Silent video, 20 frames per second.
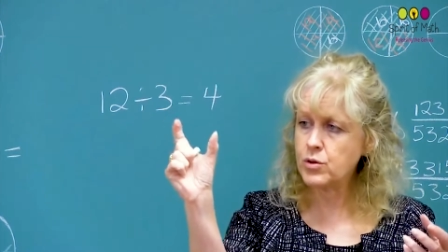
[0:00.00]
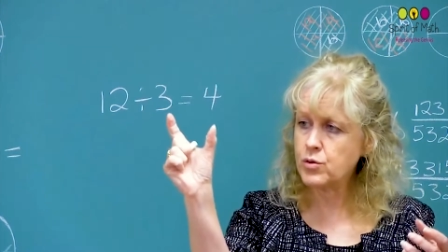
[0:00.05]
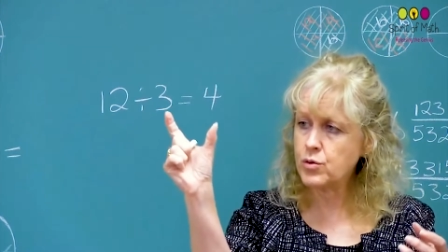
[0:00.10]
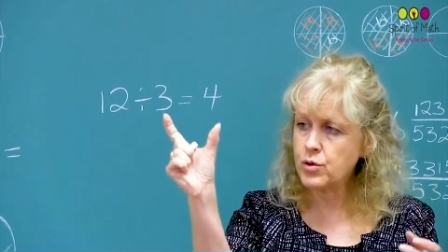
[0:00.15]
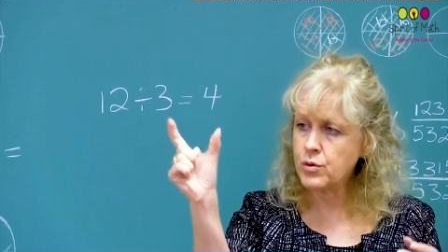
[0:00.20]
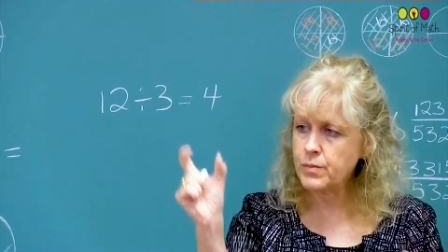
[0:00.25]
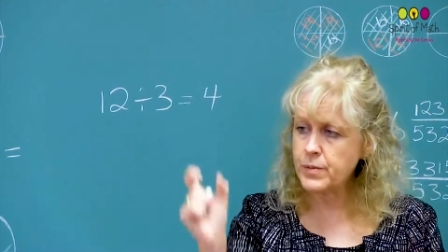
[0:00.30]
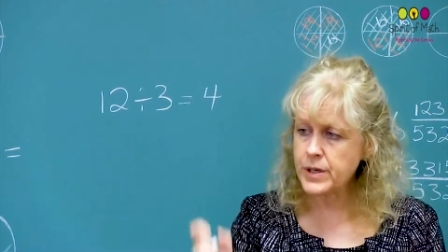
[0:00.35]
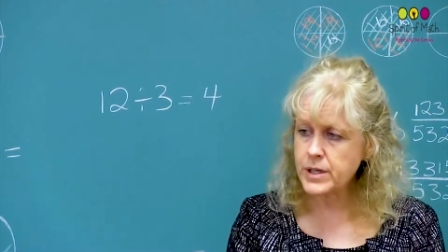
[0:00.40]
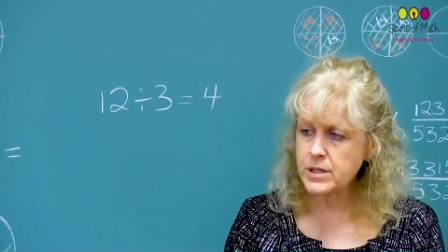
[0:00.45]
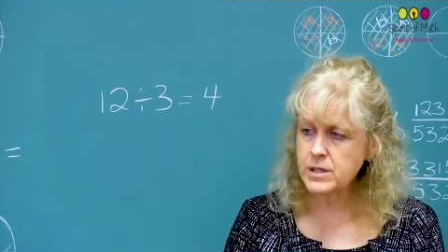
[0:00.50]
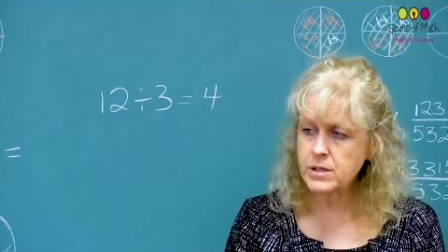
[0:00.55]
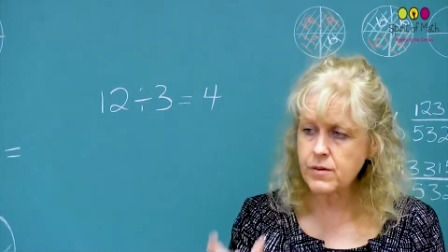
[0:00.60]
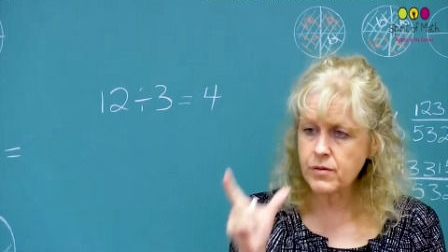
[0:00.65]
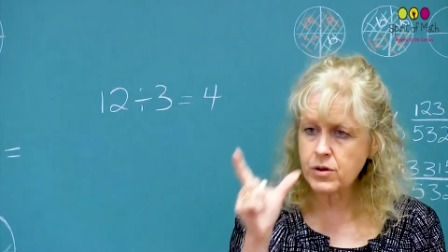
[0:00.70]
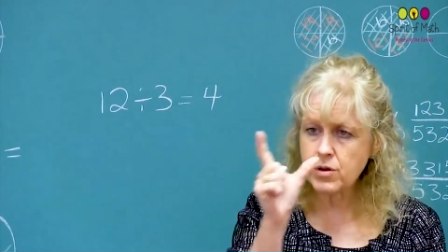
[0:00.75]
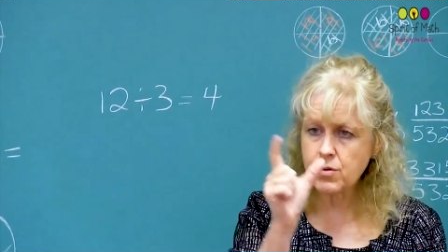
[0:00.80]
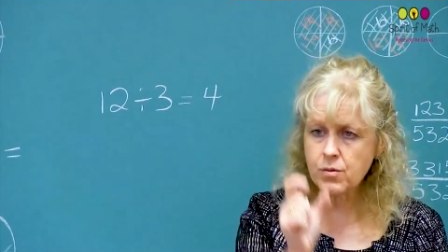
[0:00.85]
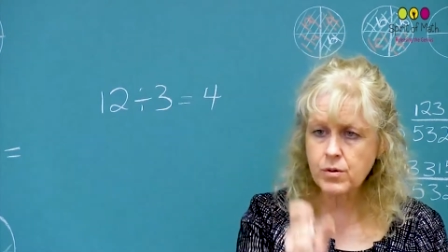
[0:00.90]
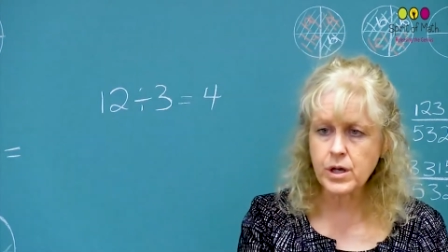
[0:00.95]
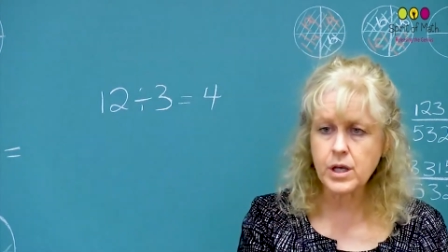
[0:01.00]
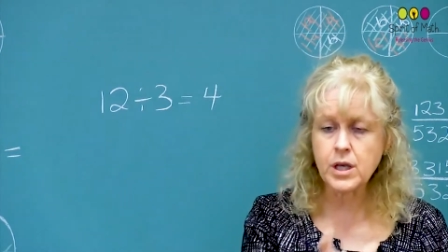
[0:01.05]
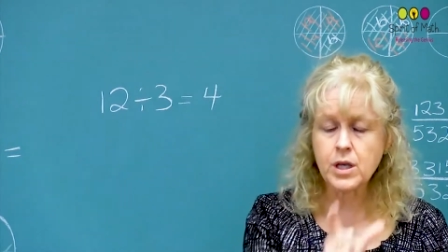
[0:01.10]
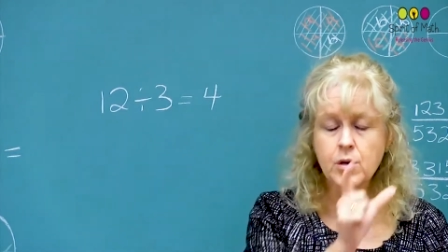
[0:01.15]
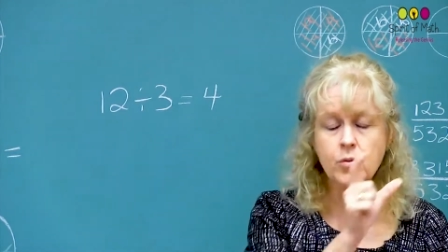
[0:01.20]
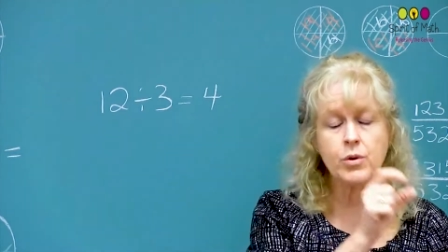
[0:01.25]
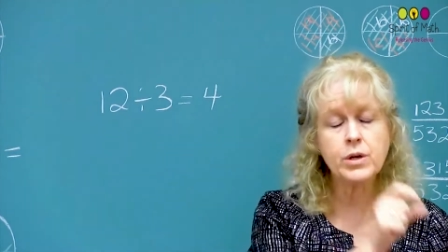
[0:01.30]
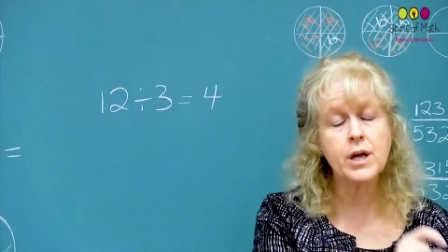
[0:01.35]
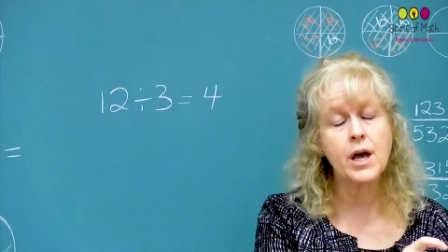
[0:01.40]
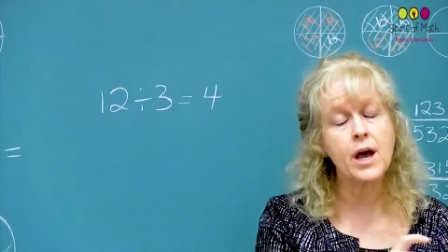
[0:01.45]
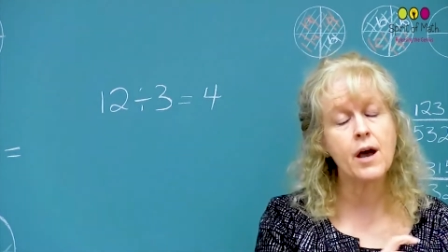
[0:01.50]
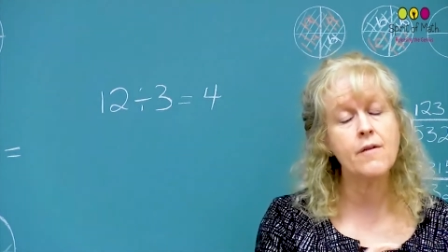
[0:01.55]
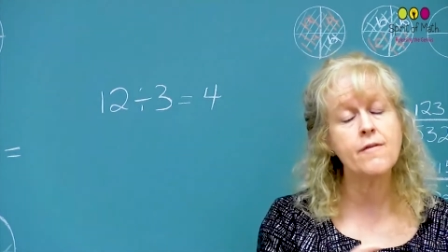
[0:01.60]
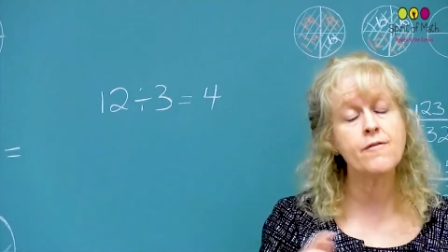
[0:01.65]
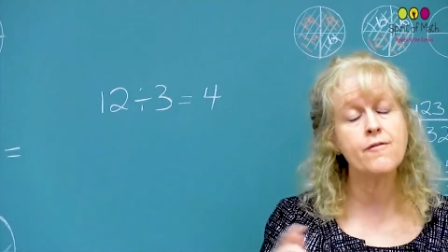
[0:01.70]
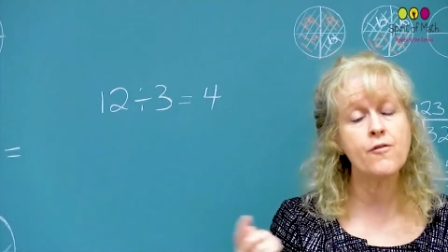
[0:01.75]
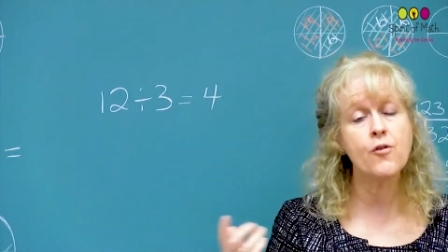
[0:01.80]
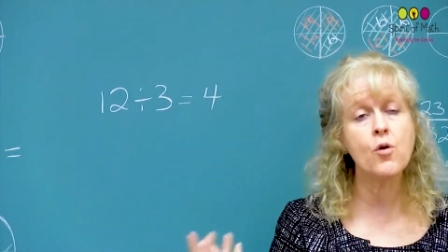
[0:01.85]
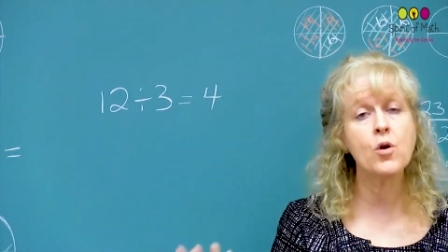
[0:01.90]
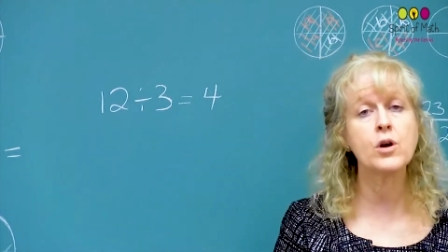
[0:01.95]
groupings of three, you would have
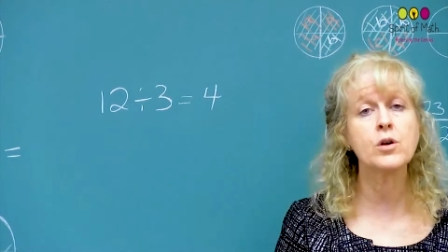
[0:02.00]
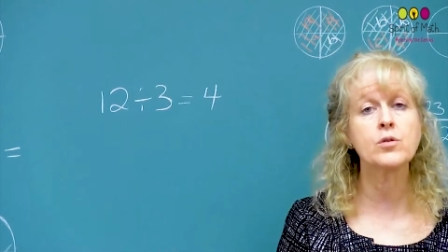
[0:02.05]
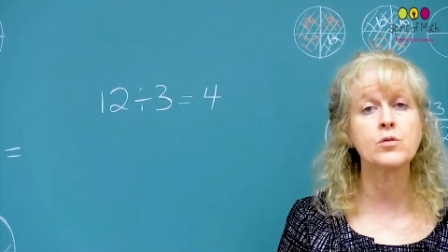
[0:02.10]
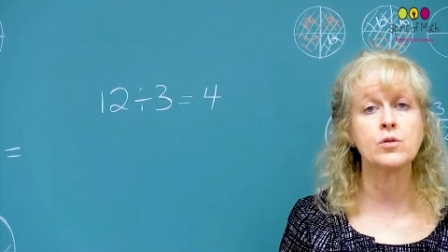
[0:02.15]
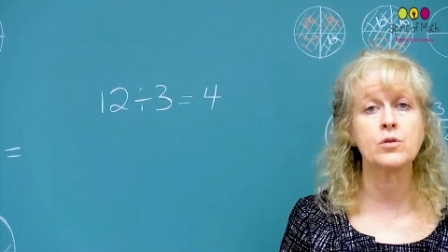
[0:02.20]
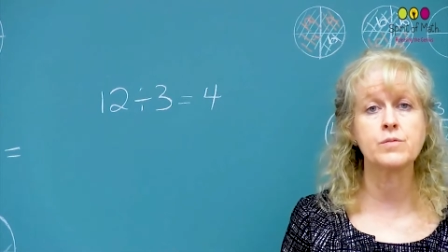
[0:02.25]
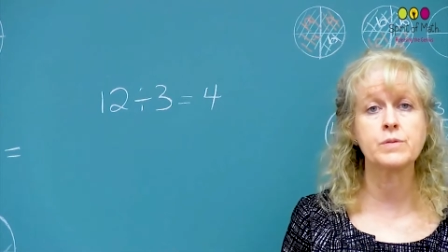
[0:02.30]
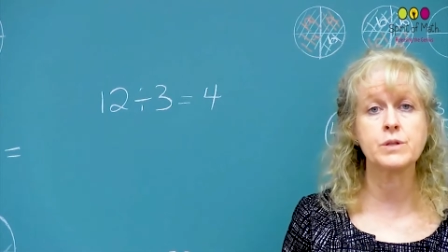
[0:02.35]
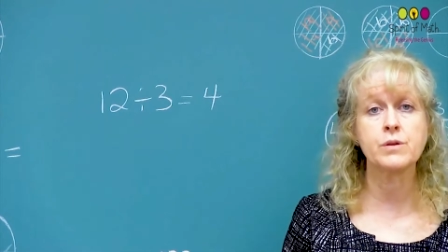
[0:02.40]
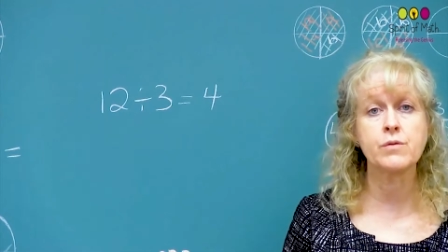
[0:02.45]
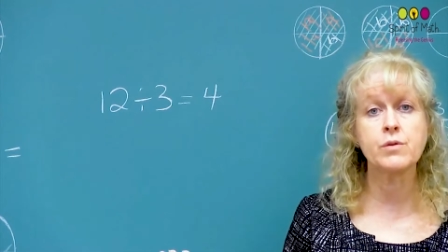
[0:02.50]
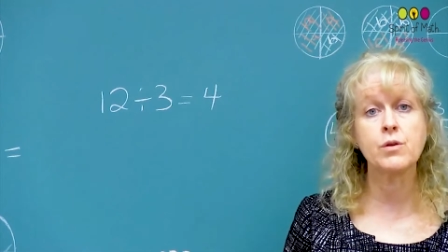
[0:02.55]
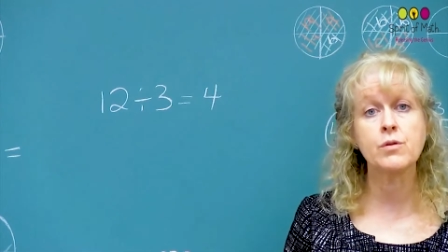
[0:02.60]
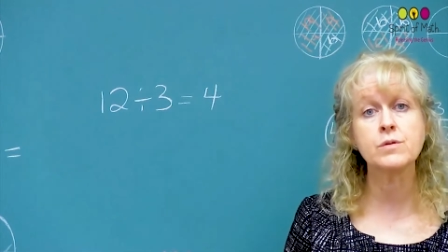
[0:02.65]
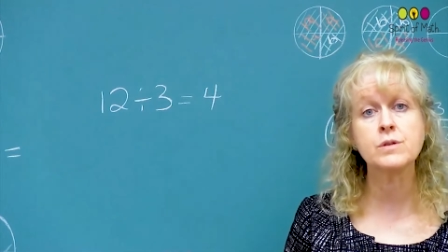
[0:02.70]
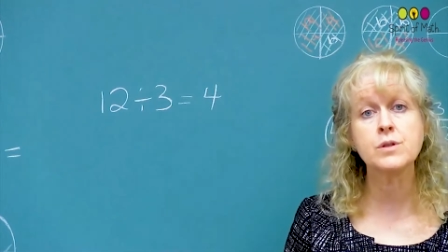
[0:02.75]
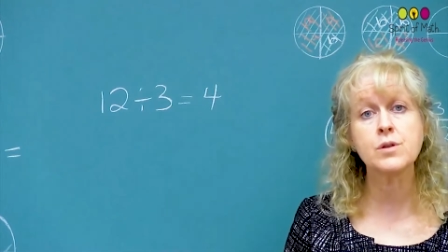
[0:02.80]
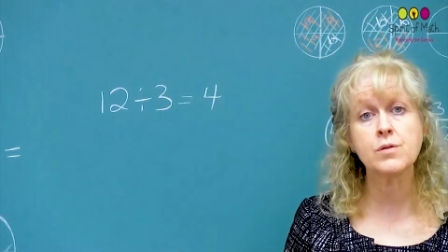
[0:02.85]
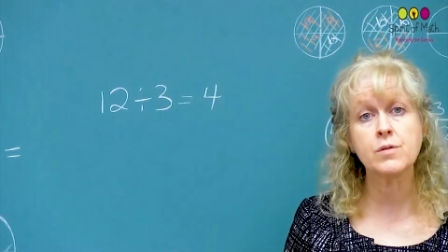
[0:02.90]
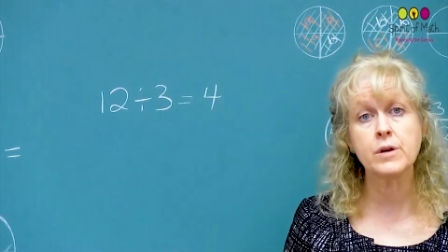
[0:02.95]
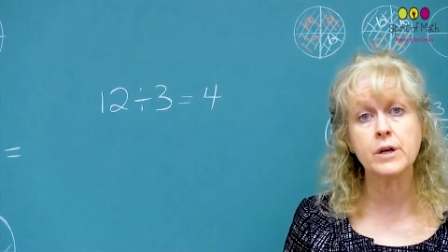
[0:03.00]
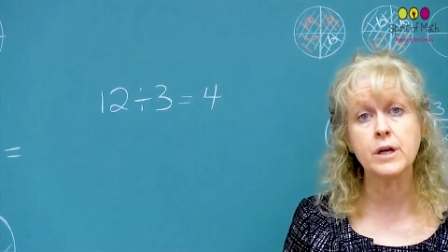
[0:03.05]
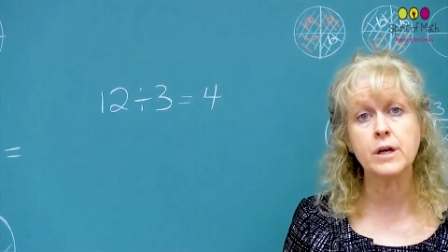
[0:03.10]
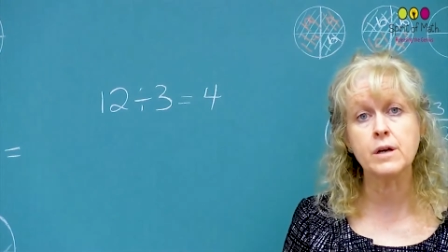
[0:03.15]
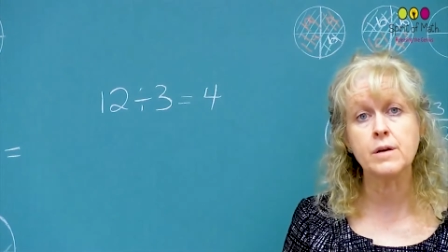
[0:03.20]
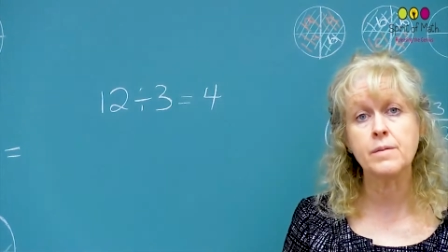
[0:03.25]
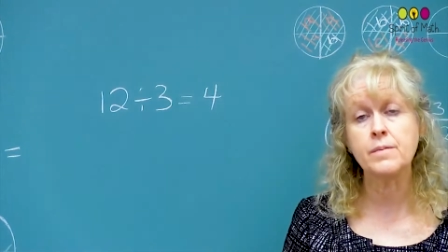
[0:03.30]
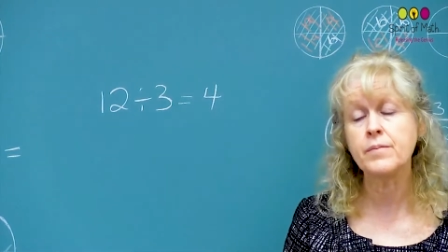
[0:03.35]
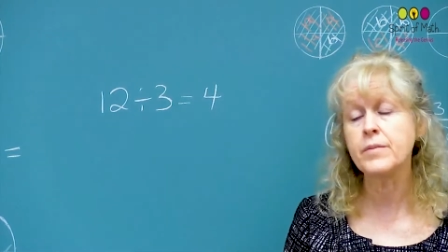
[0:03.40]
four groups of those three.